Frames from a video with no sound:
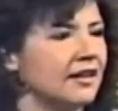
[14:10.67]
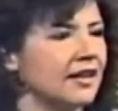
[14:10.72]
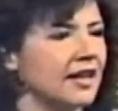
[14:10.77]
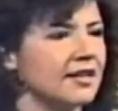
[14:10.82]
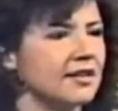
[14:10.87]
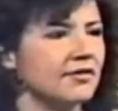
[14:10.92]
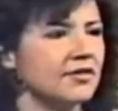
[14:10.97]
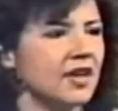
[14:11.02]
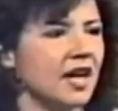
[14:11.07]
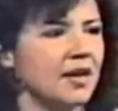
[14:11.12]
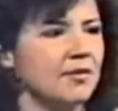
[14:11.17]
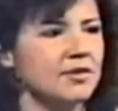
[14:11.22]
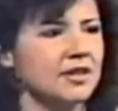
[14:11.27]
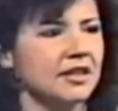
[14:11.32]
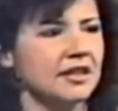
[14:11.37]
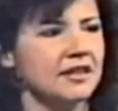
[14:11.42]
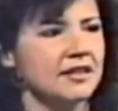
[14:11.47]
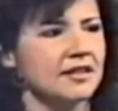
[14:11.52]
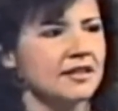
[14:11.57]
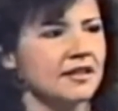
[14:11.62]
Lots of times
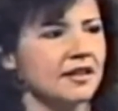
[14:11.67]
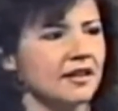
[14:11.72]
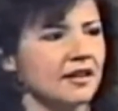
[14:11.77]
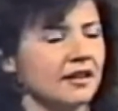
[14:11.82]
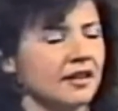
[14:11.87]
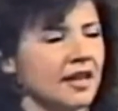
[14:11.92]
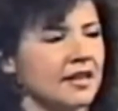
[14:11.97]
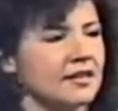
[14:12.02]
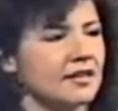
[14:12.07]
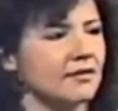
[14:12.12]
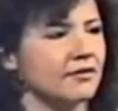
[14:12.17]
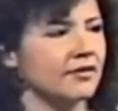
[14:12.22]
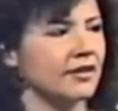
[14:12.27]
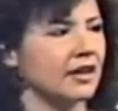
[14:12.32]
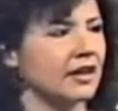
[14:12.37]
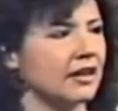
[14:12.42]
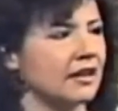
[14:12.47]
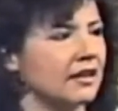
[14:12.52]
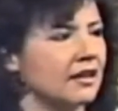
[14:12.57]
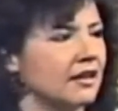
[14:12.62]
in this, lots
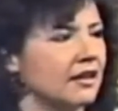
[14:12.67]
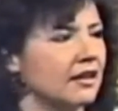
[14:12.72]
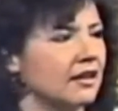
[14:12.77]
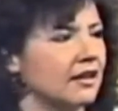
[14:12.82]
of